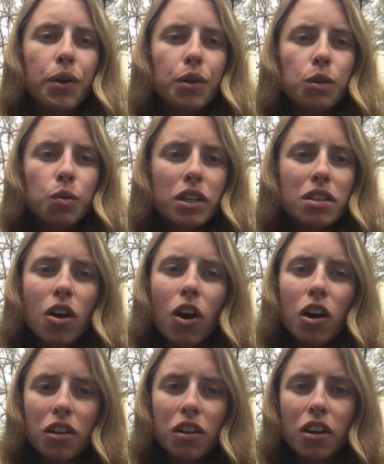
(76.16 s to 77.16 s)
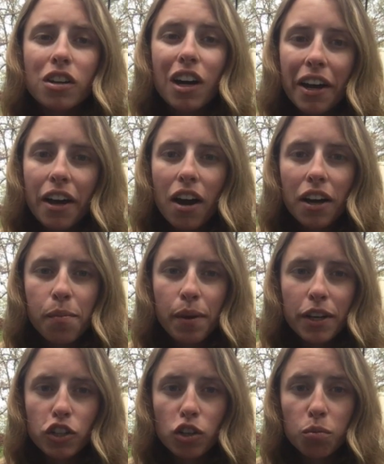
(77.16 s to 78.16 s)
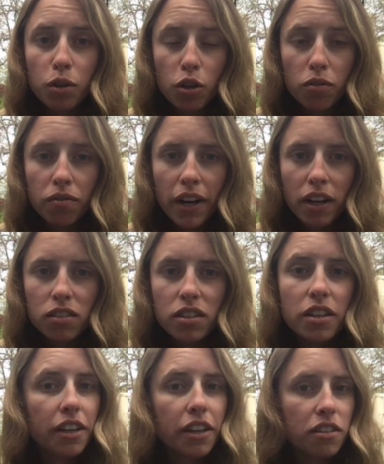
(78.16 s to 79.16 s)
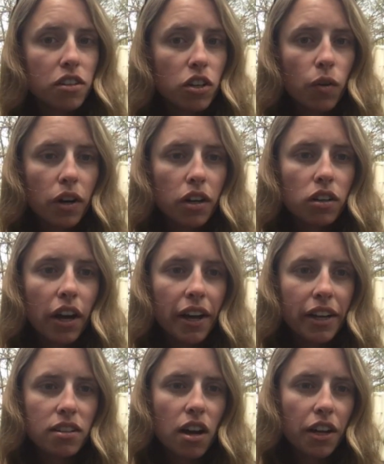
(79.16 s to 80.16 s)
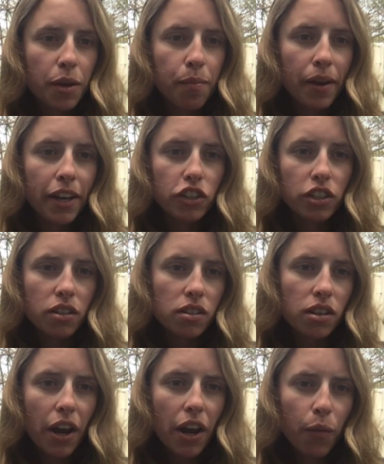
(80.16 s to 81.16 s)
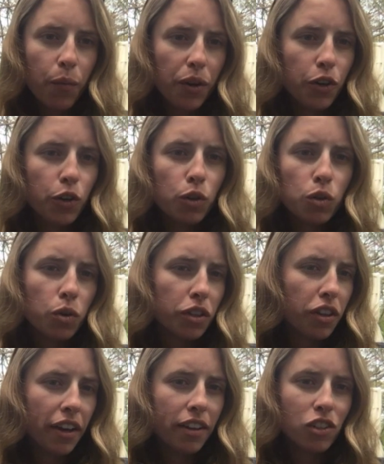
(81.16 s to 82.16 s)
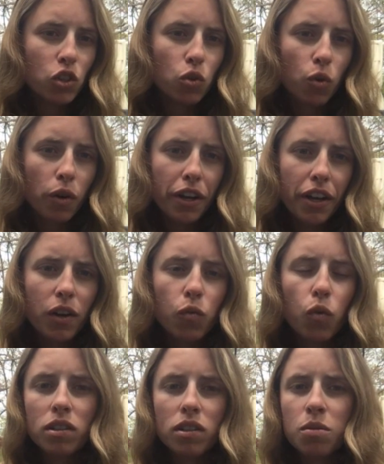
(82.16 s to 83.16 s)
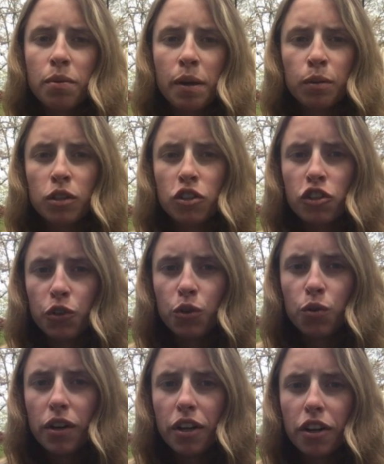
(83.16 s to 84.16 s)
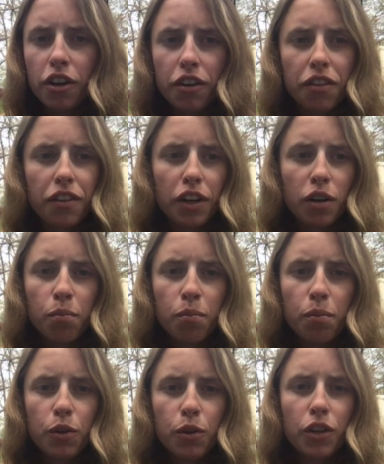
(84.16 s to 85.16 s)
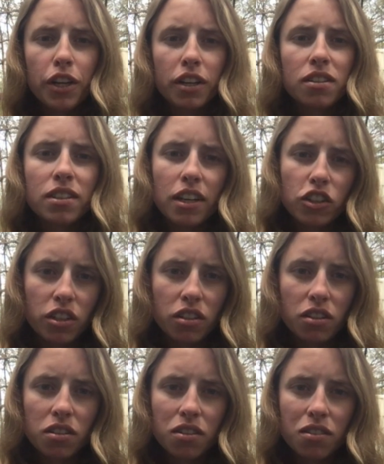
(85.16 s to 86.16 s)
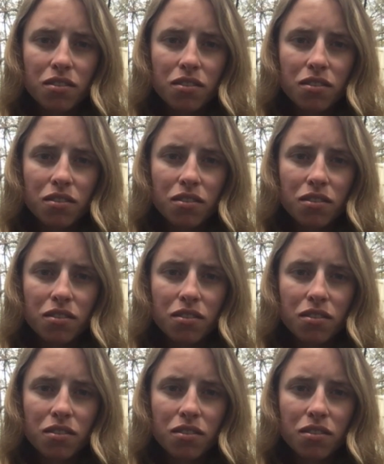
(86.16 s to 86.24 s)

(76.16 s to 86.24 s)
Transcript: use what is called a client occupational profile to get to know our clients' occupations, and we use what they enjoy and want to be able to do in our therapeutic sessions.